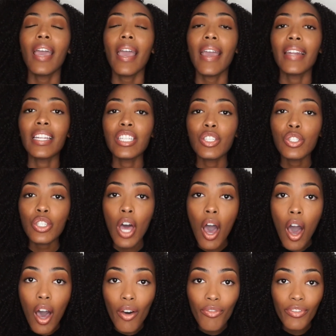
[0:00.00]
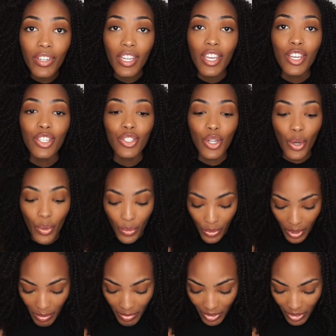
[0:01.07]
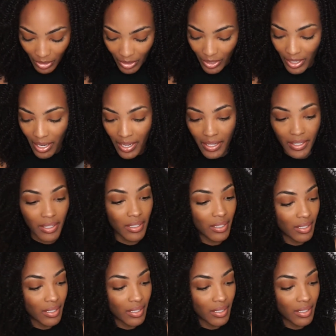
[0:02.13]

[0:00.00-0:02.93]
and it's soft. So let me show you guys.